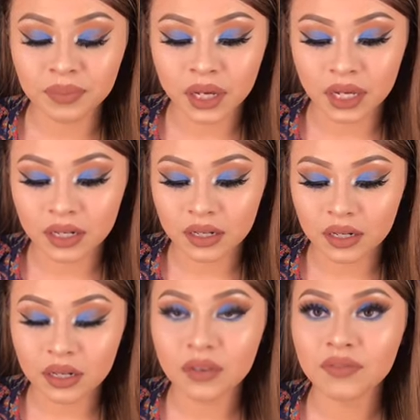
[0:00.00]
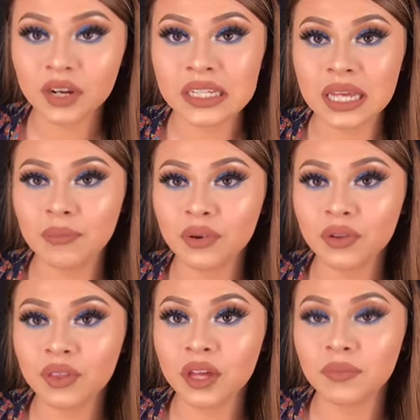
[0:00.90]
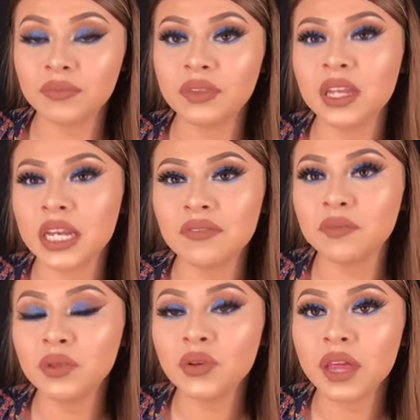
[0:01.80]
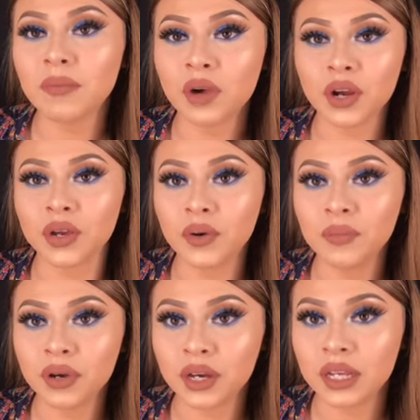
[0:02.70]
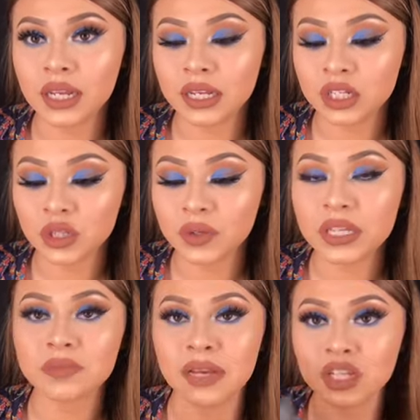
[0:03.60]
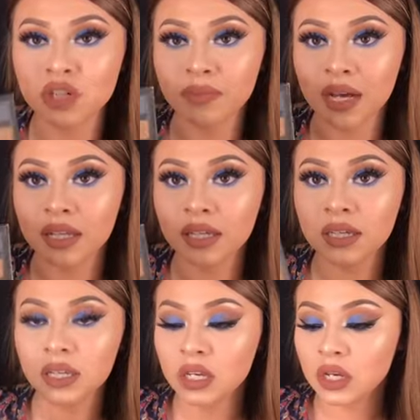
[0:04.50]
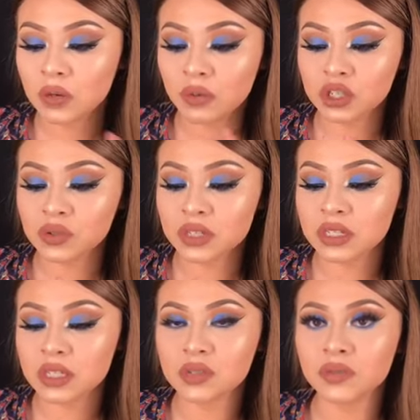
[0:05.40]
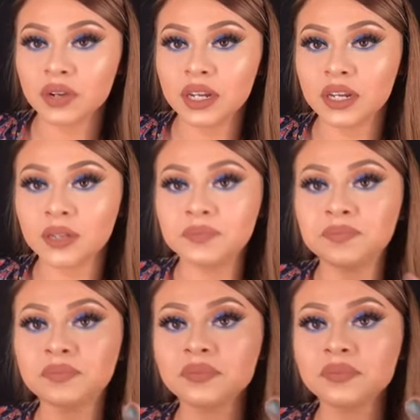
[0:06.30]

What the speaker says: But for example, the navy blue that Mario put into his master palette, which was this one right here,